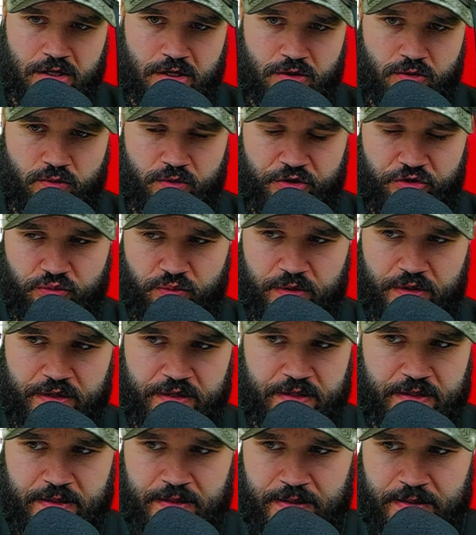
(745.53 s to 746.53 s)
which
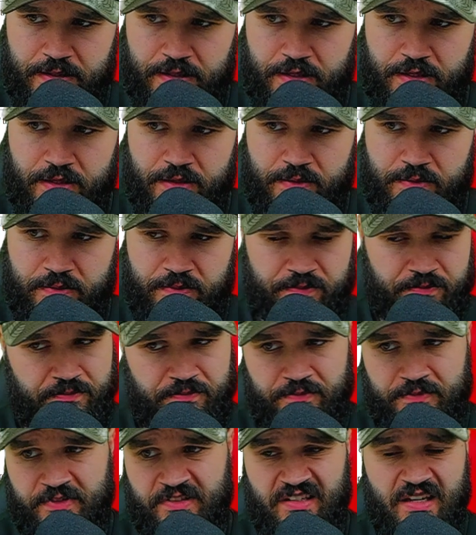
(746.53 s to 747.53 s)
would
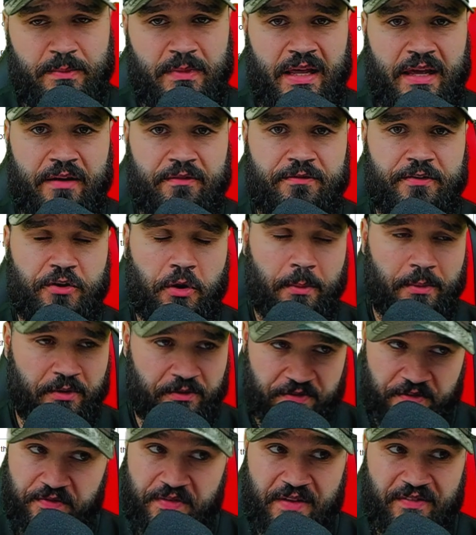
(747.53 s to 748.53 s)
seem like a phenomenon.
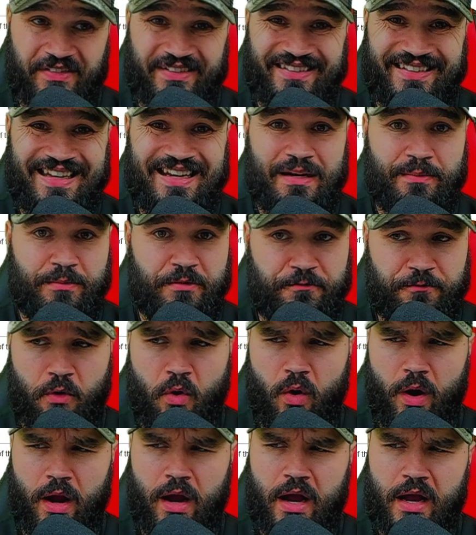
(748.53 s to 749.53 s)
If you've never seen it
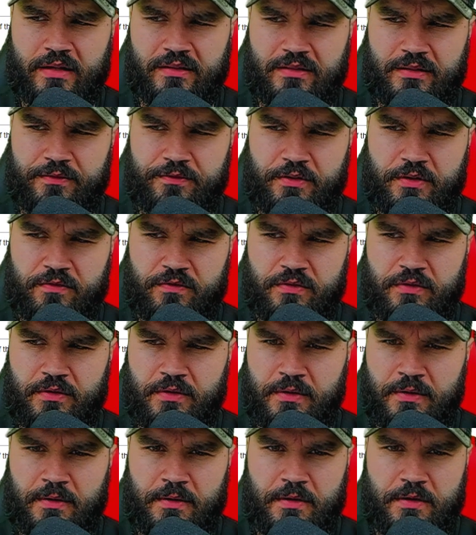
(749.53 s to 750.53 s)
before, guys, if
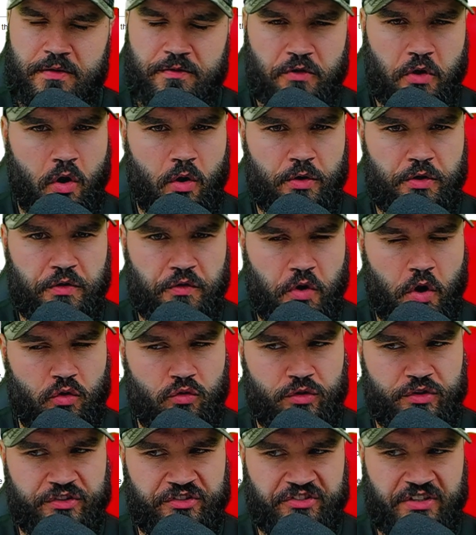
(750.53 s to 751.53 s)
you've got to
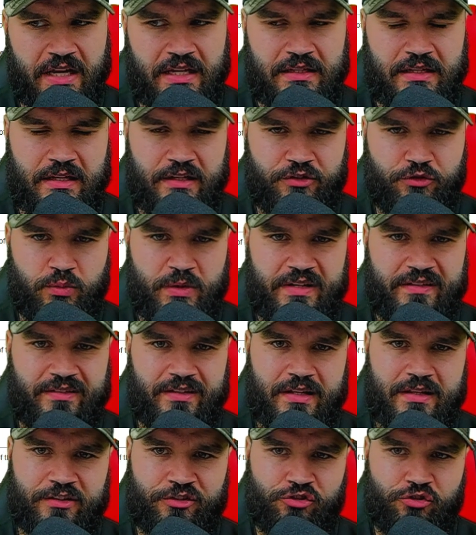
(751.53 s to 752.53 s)
understand this. We
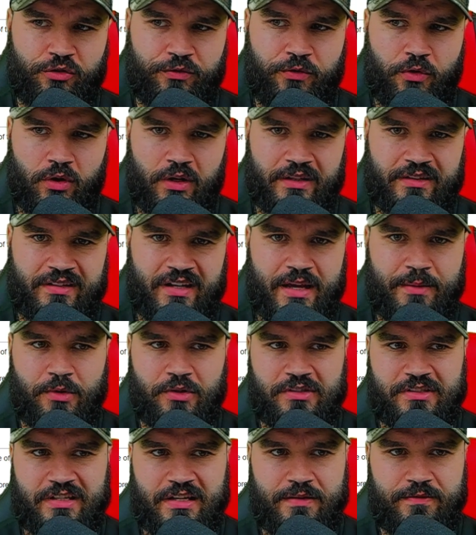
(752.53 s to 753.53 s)
see this stuff all the time
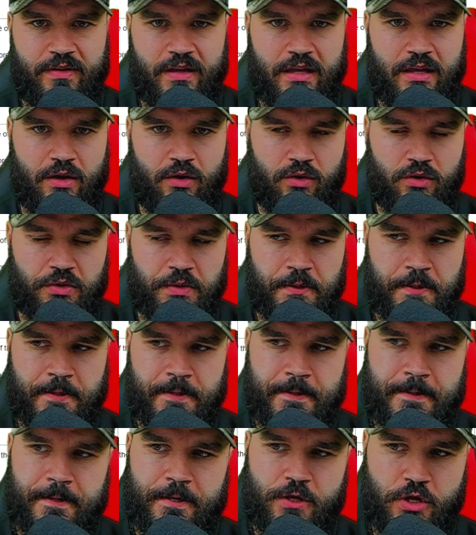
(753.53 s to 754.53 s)
on TV, on
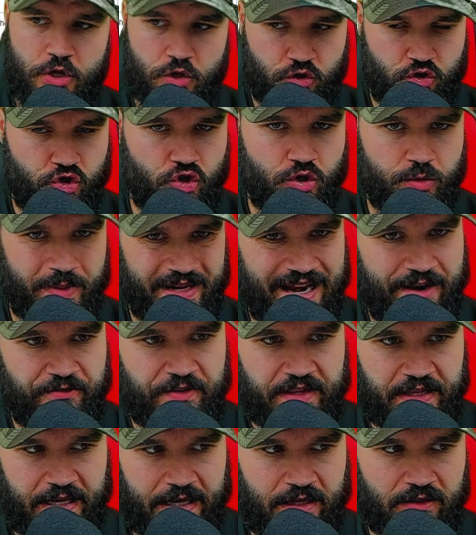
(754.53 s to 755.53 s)
YouTube and
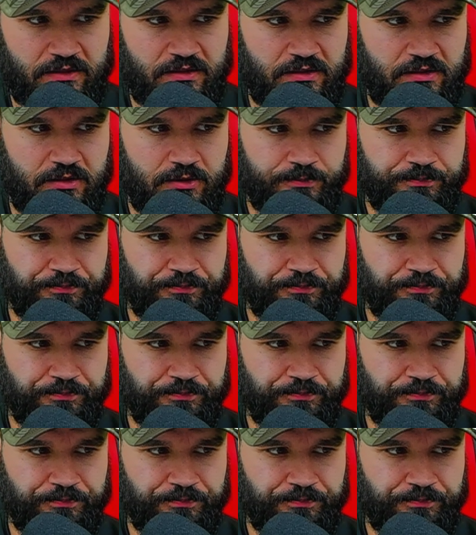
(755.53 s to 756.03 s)
everything else.